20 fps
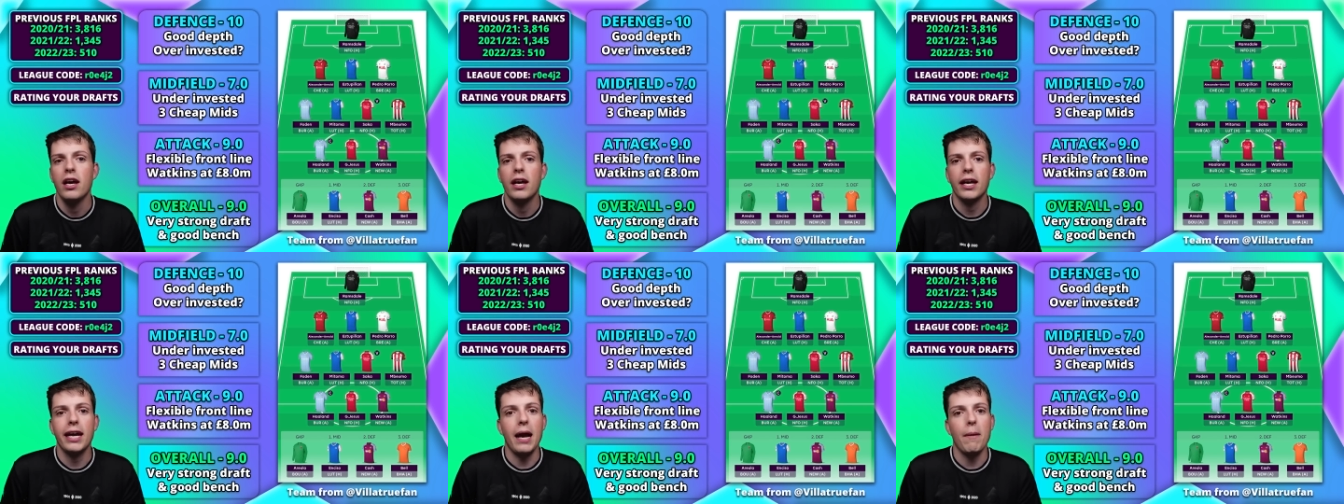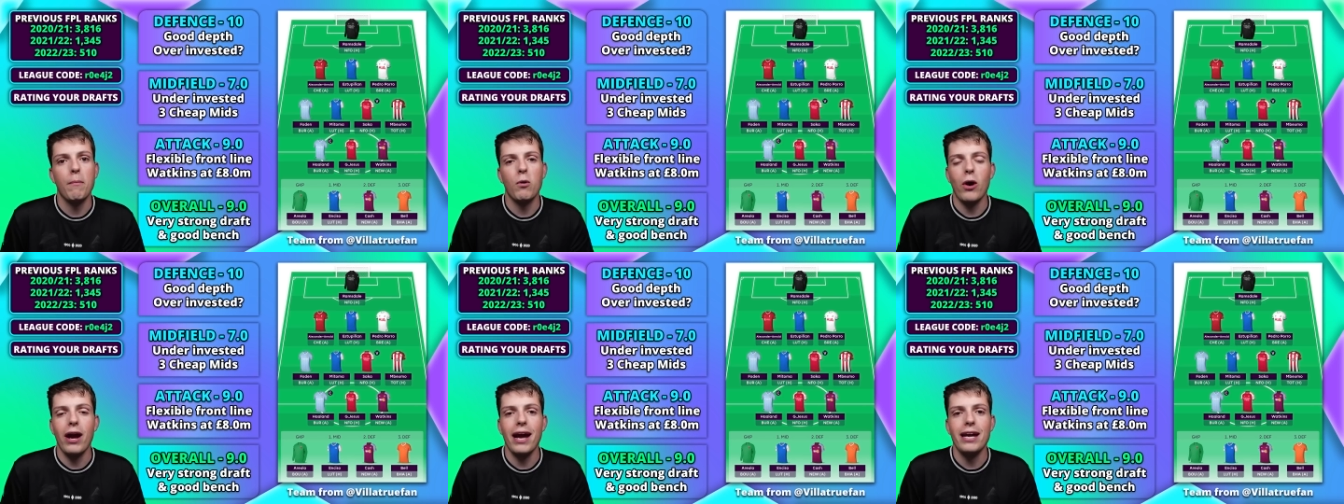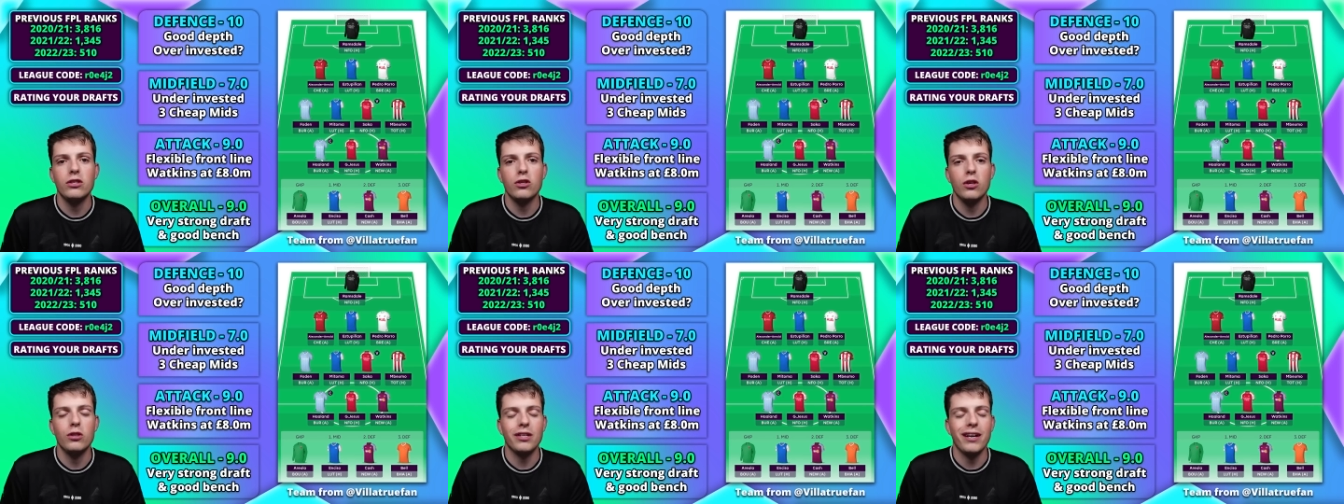Gabriel
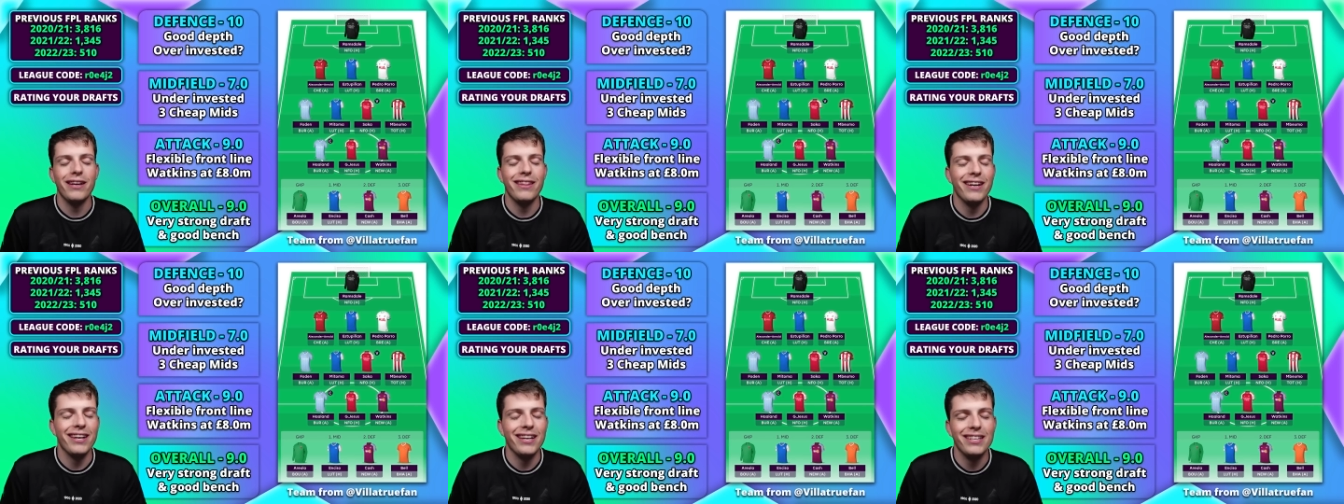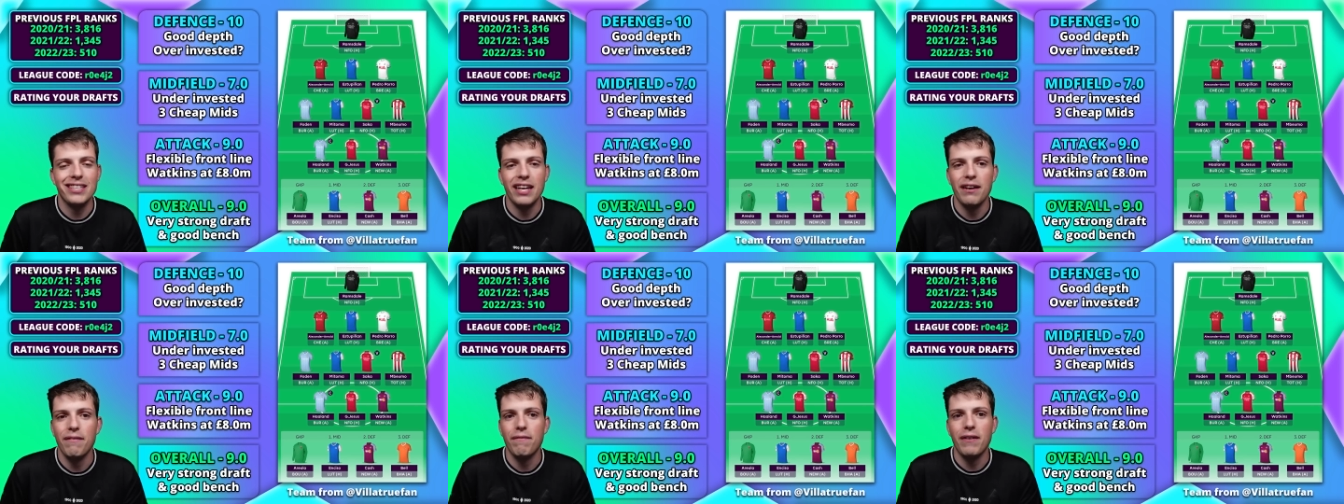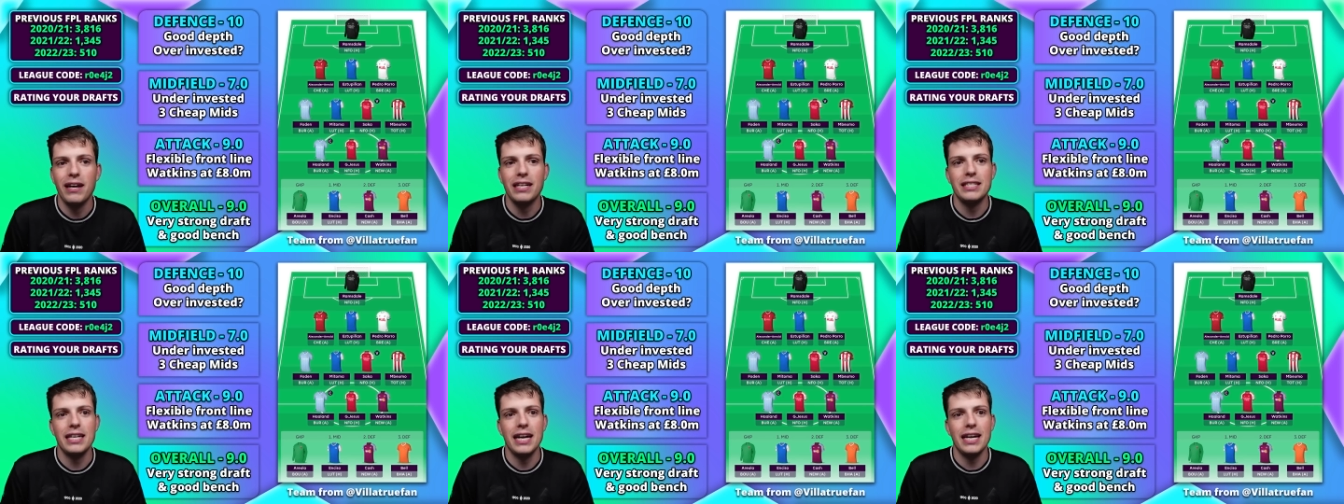Jesus I think is a
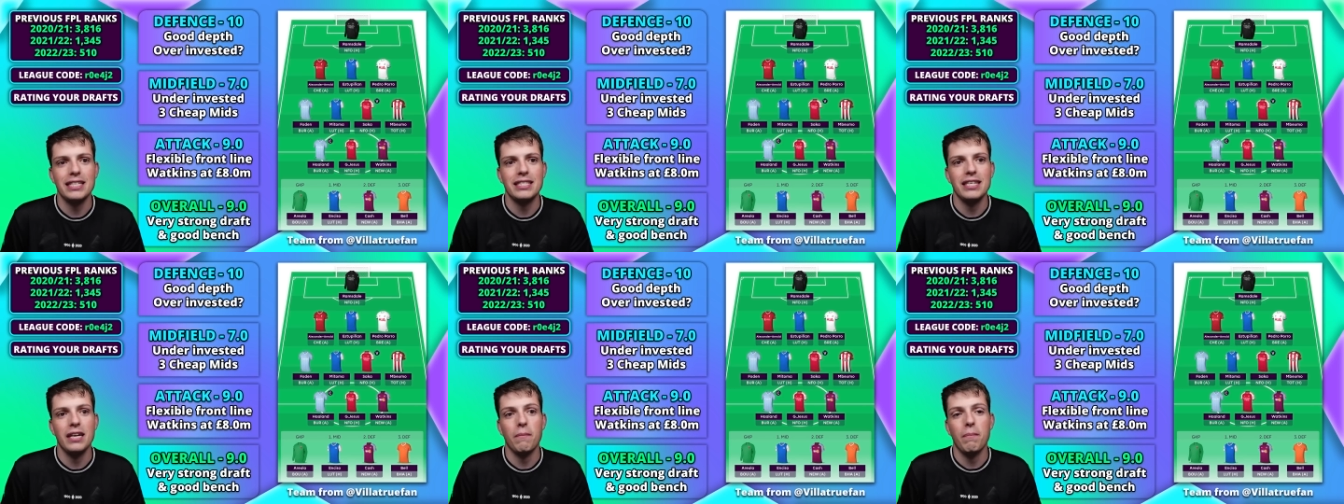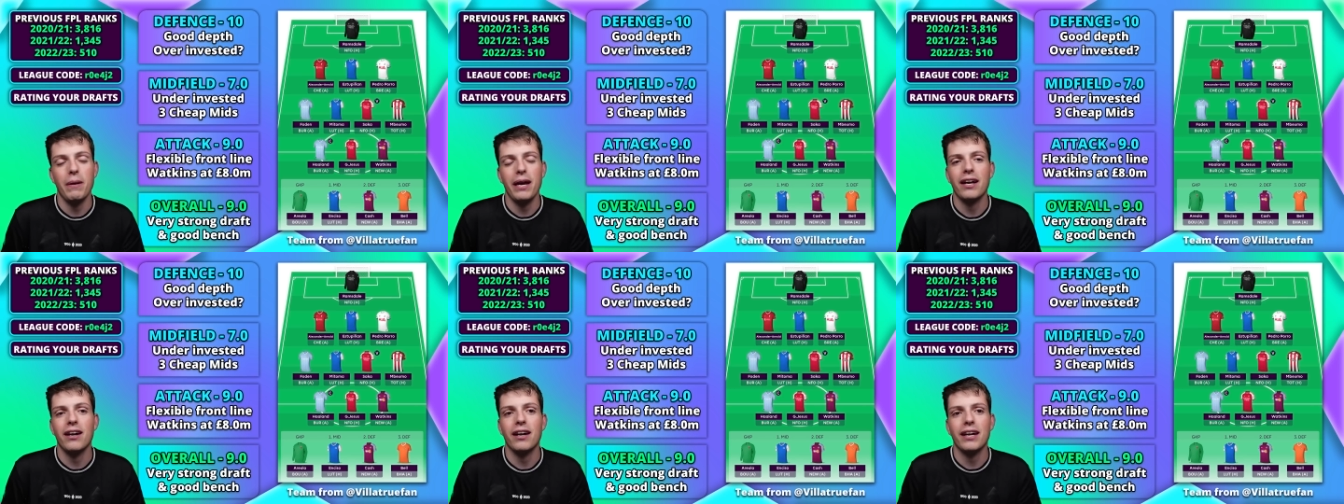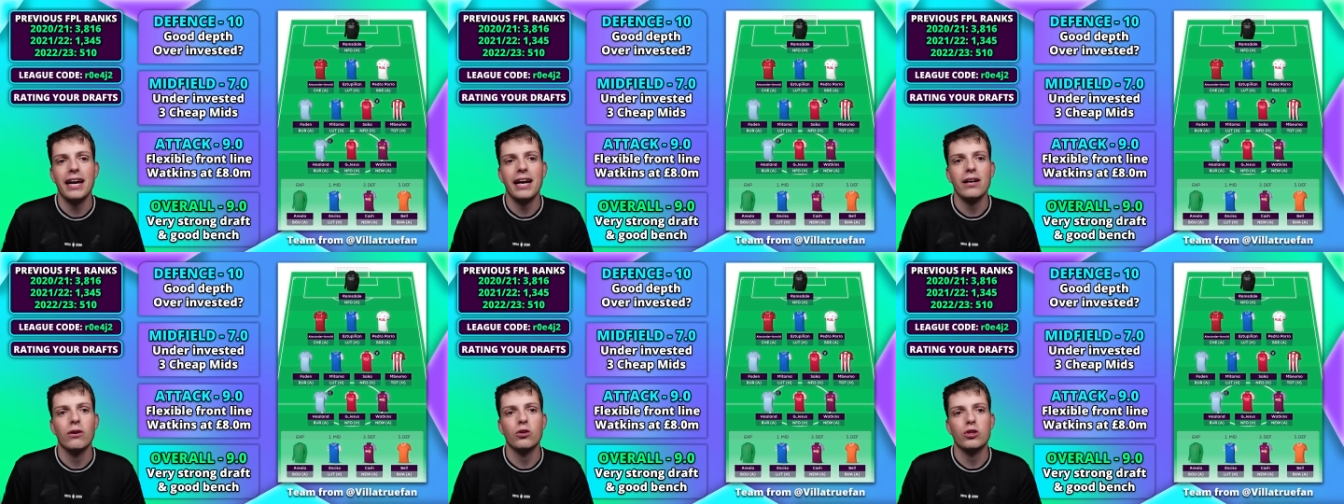fantastic pick. I
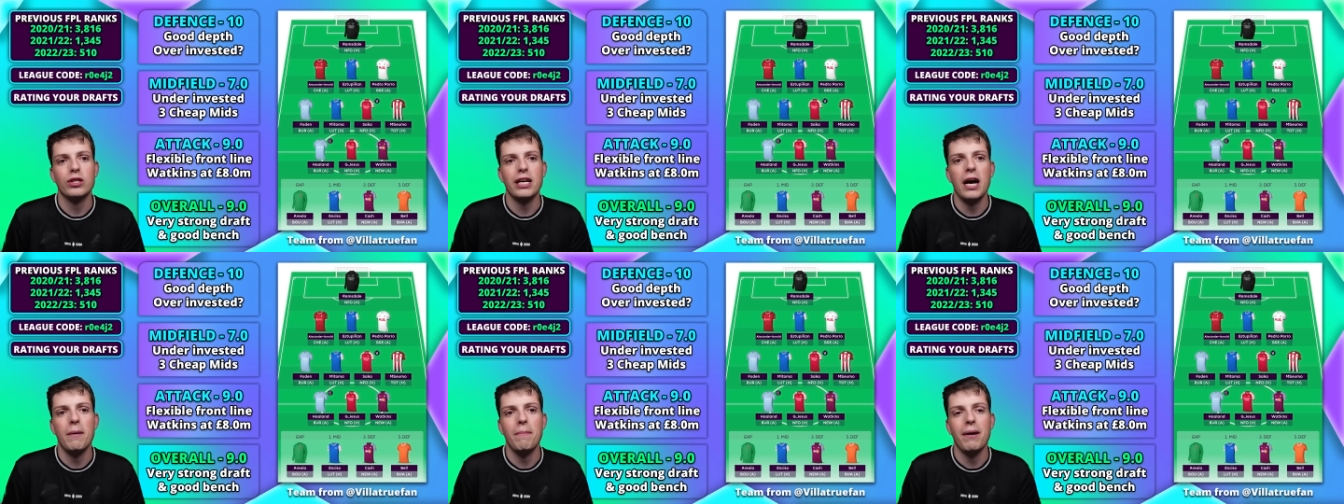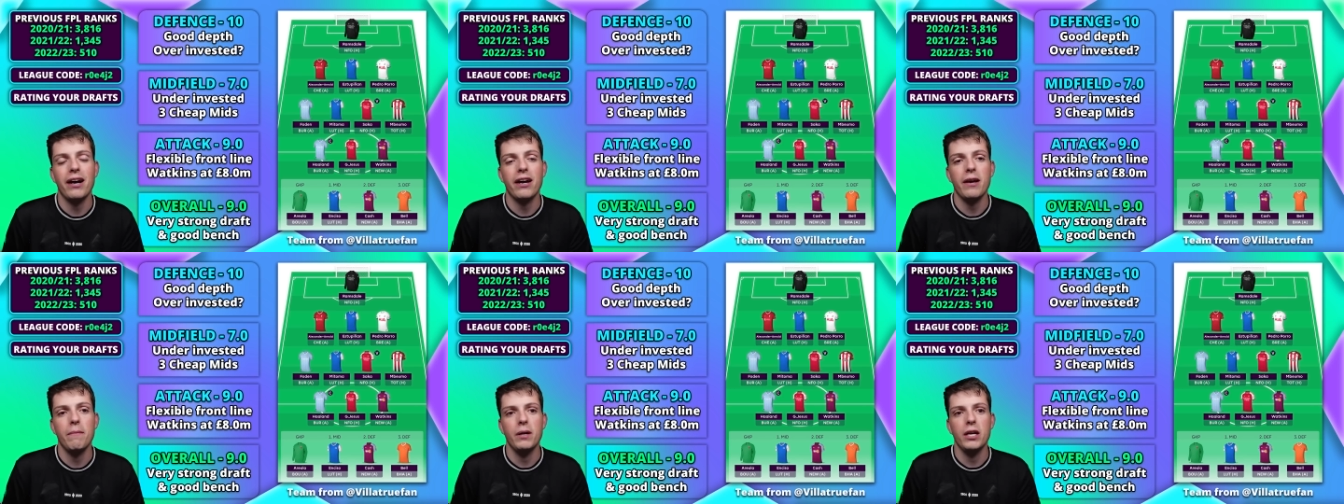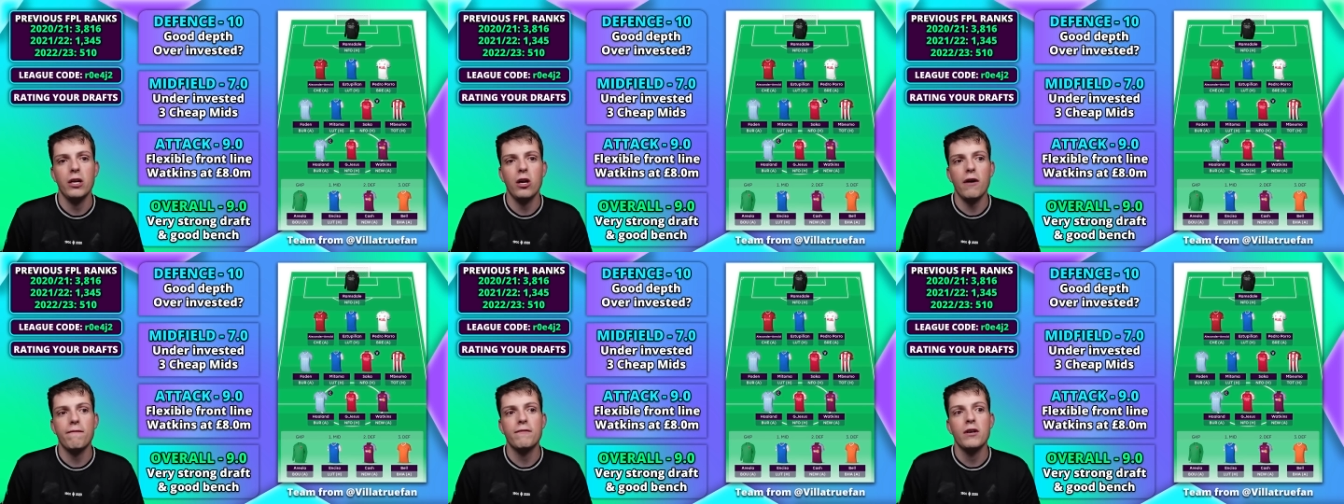cannot shout about him
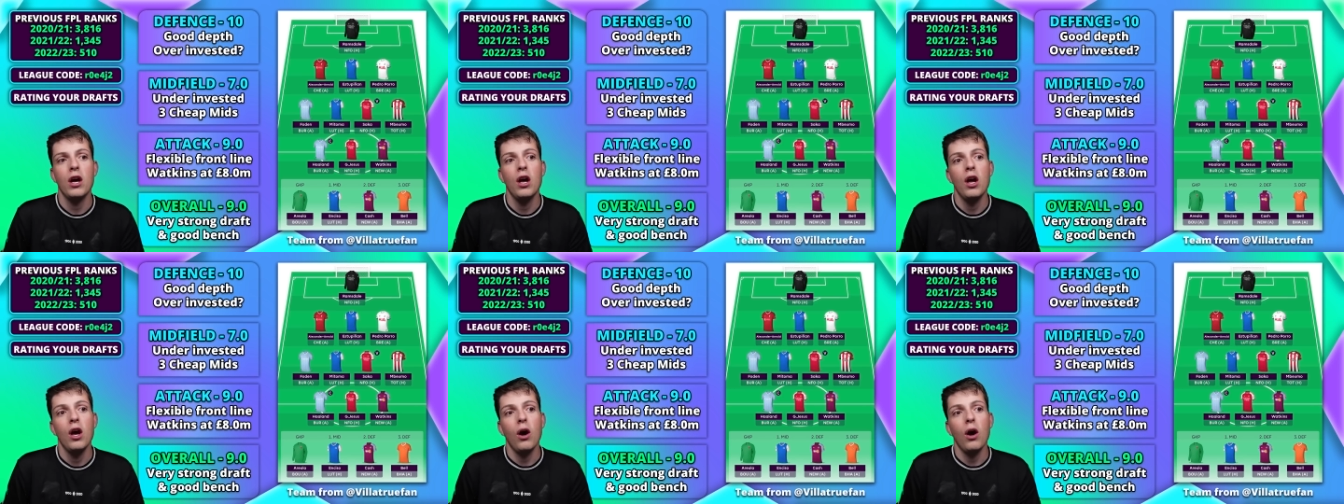enough.